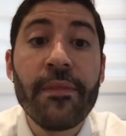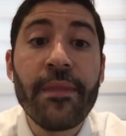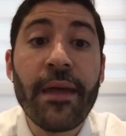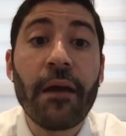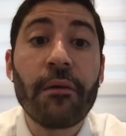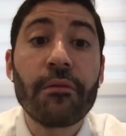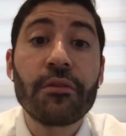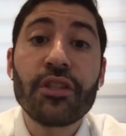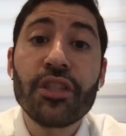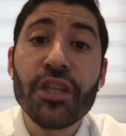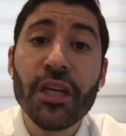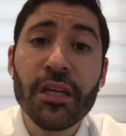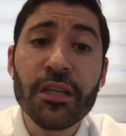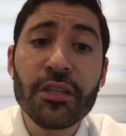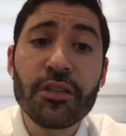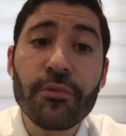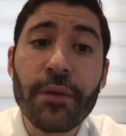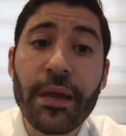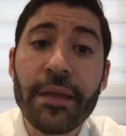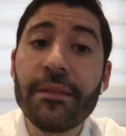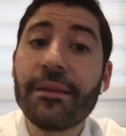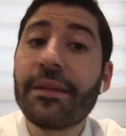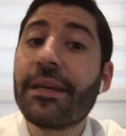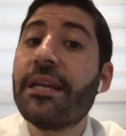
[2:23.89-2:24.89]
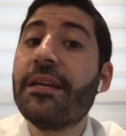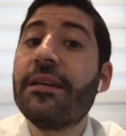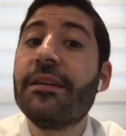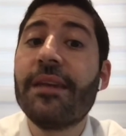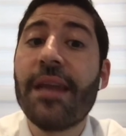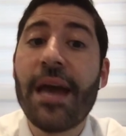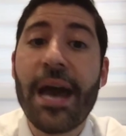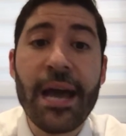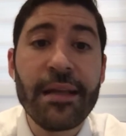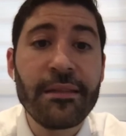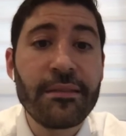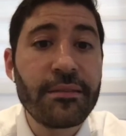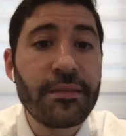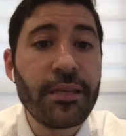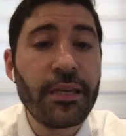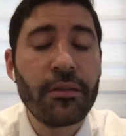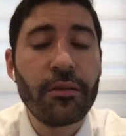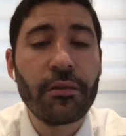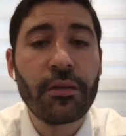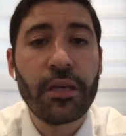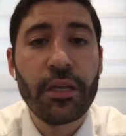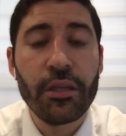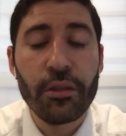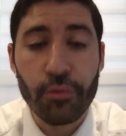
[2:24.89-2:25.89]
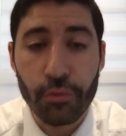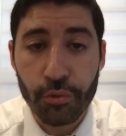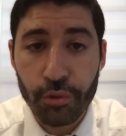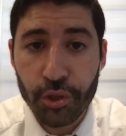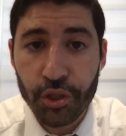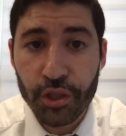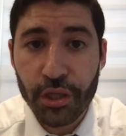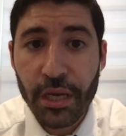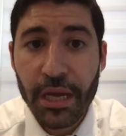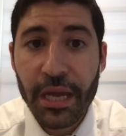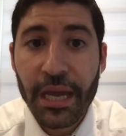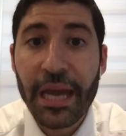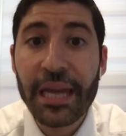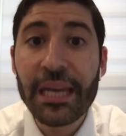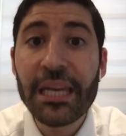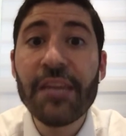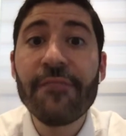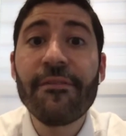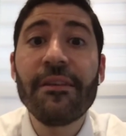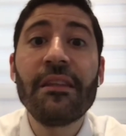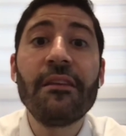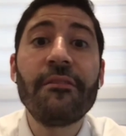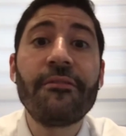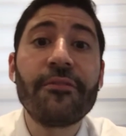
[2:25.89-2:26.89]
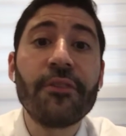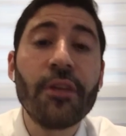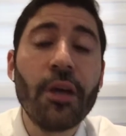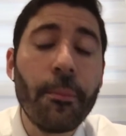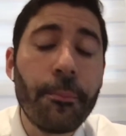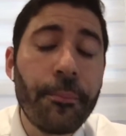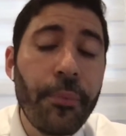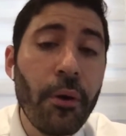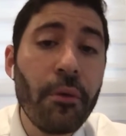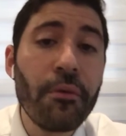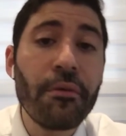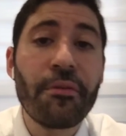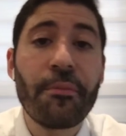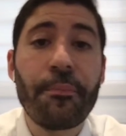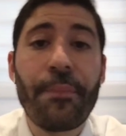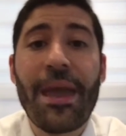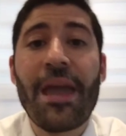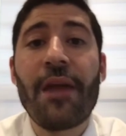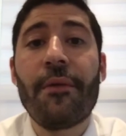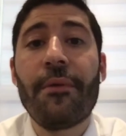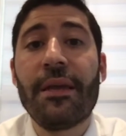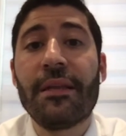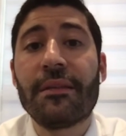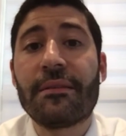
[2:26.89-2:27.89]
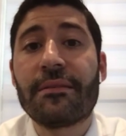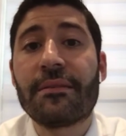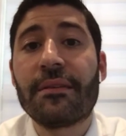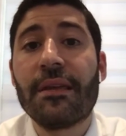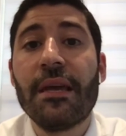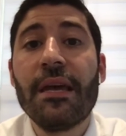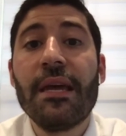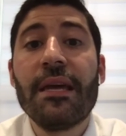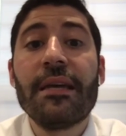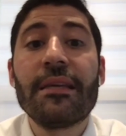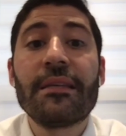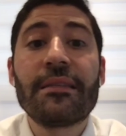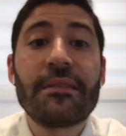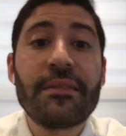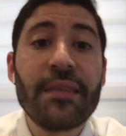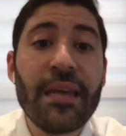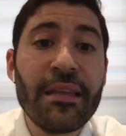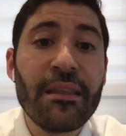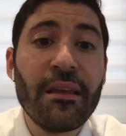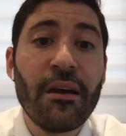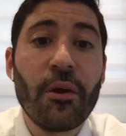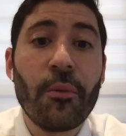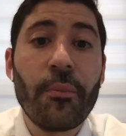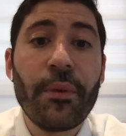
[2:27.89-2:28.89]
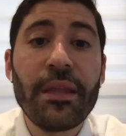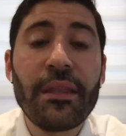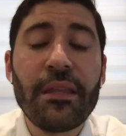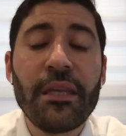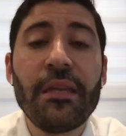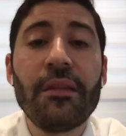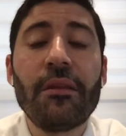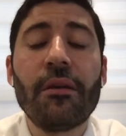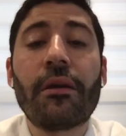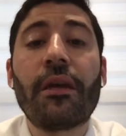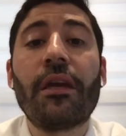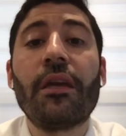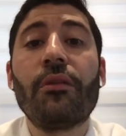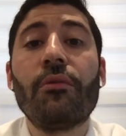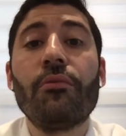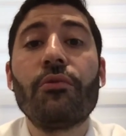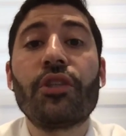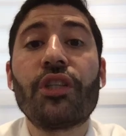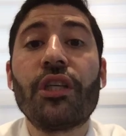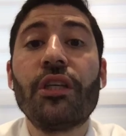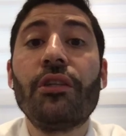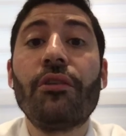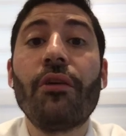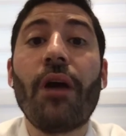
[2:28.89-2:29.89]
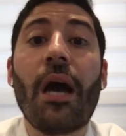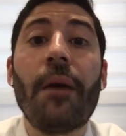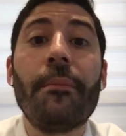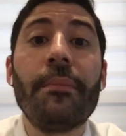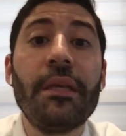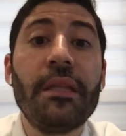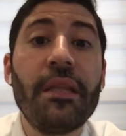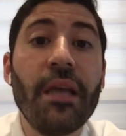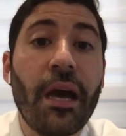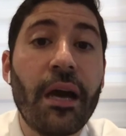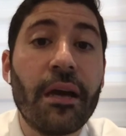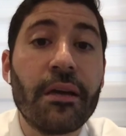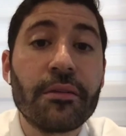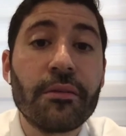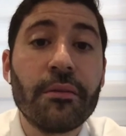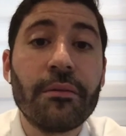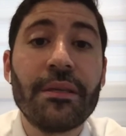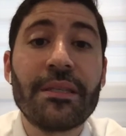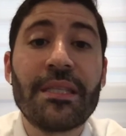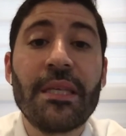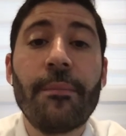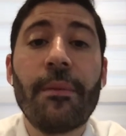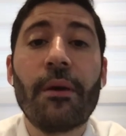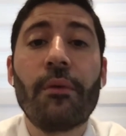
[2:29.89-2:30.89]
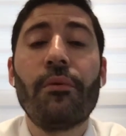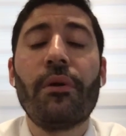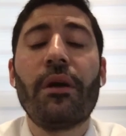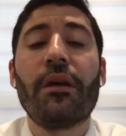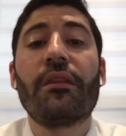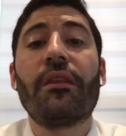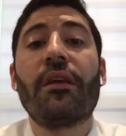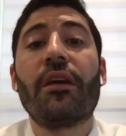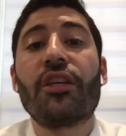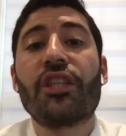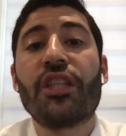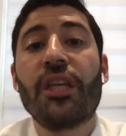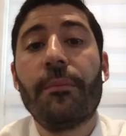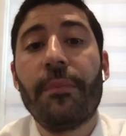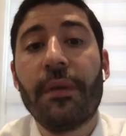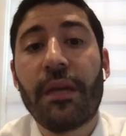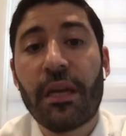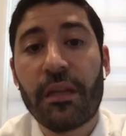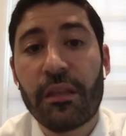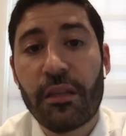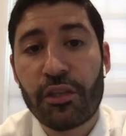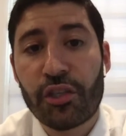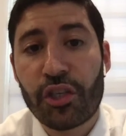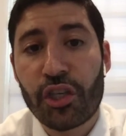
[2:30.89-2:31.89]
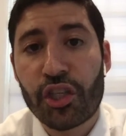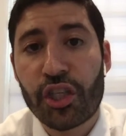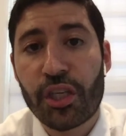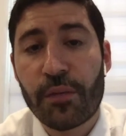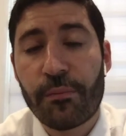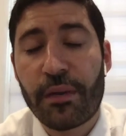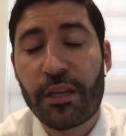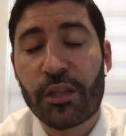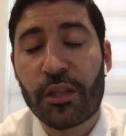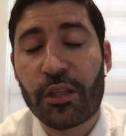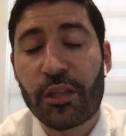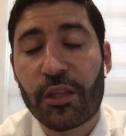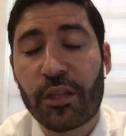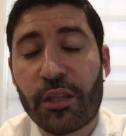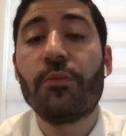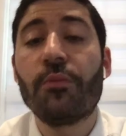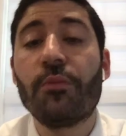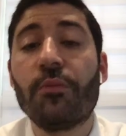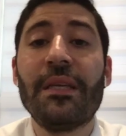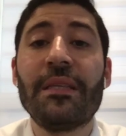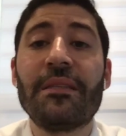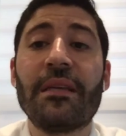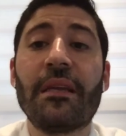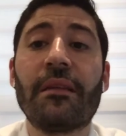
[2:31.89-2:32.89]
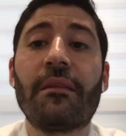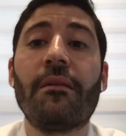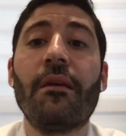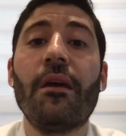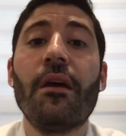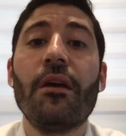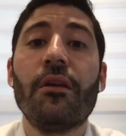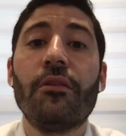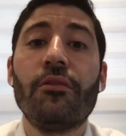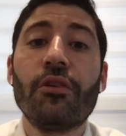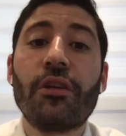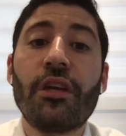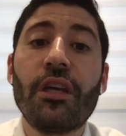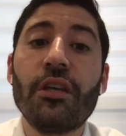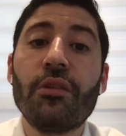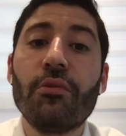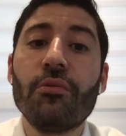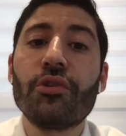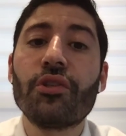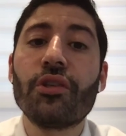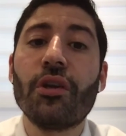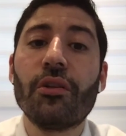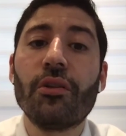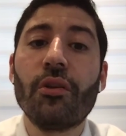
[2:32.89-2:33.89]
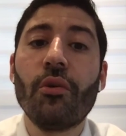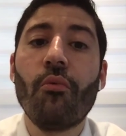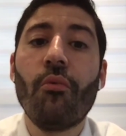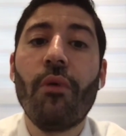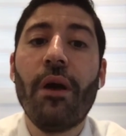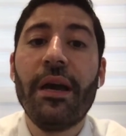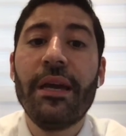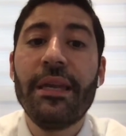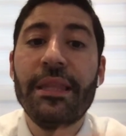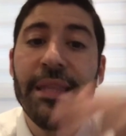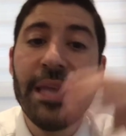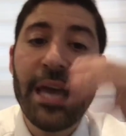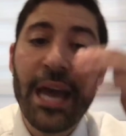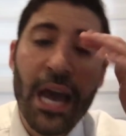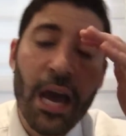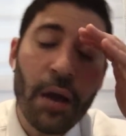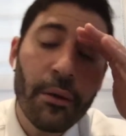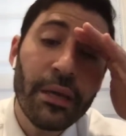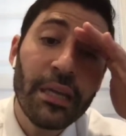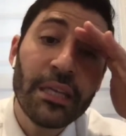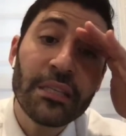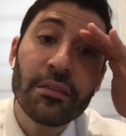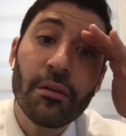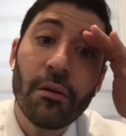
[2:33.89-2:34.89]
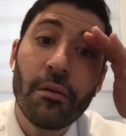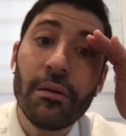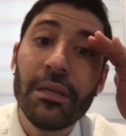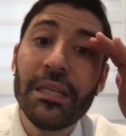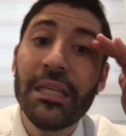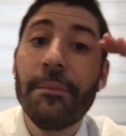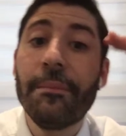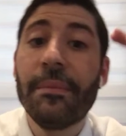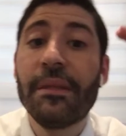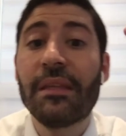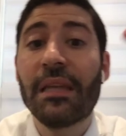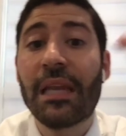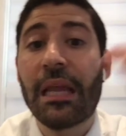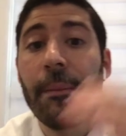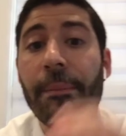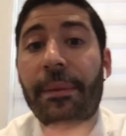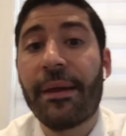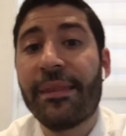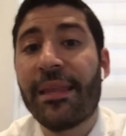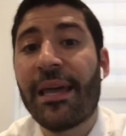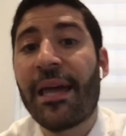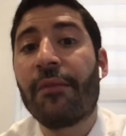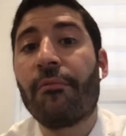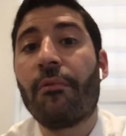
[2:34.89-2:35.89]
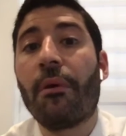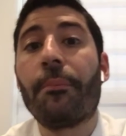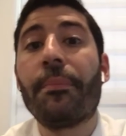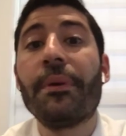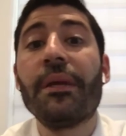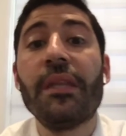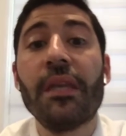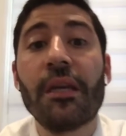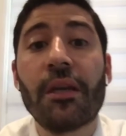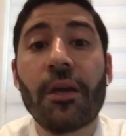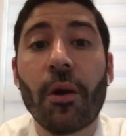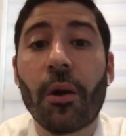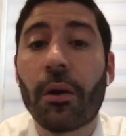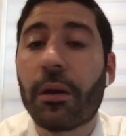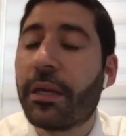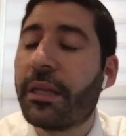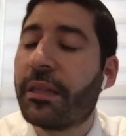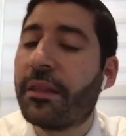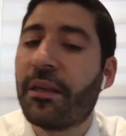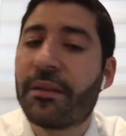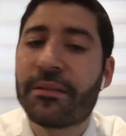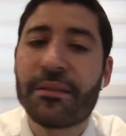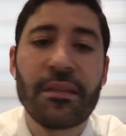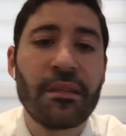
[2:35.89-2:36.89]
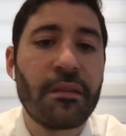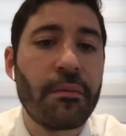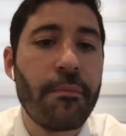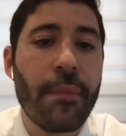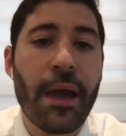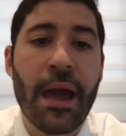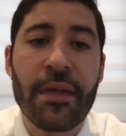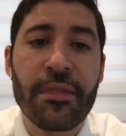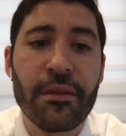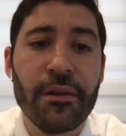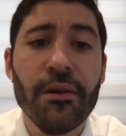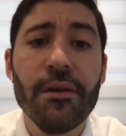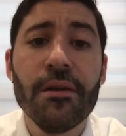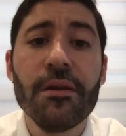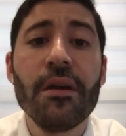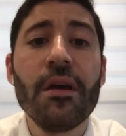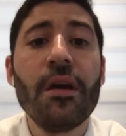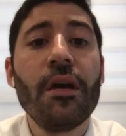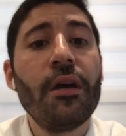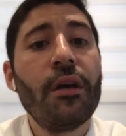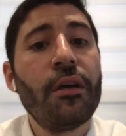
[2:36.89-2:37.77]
Now, children cannot say the Kiddush, and even if both parents said already the Kiddush in the Amidah, so they say Baruch Atah Hashem Mekadesh HaShabbat, which means that the Kiddush on the wine now is only midrabanan, rabbinical, it doesn't matter.